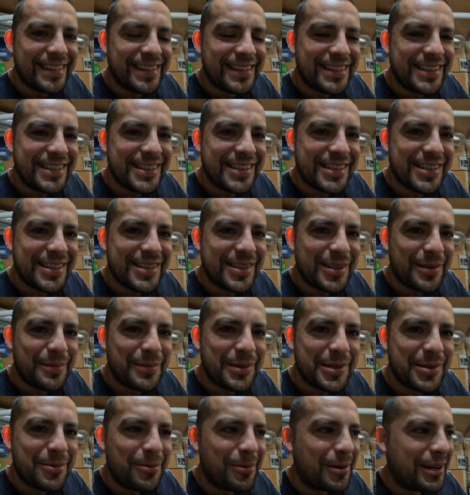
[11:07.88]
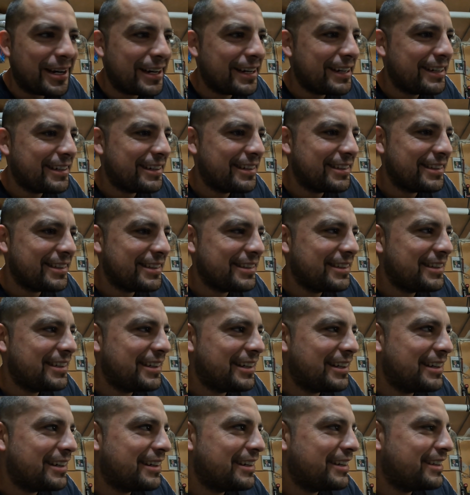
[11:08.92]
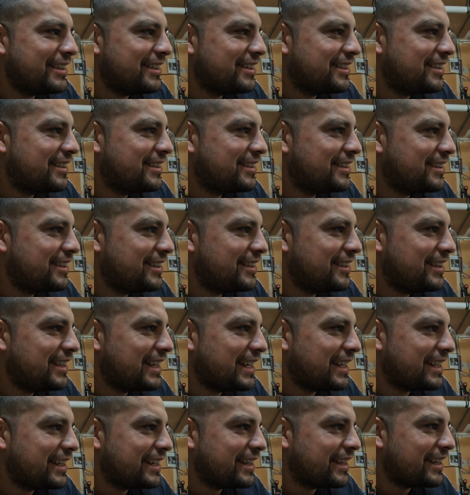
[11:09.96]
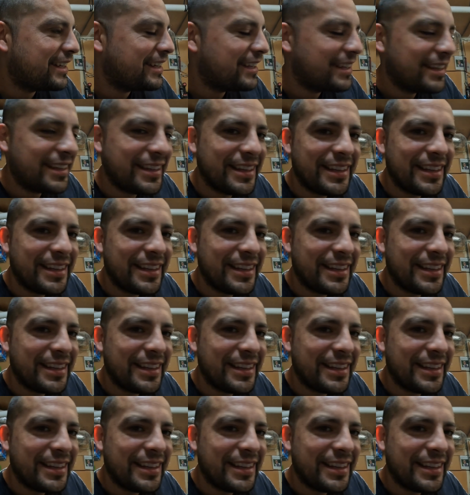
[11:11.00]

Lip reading: There's just so much wiring on this car, and it's still like a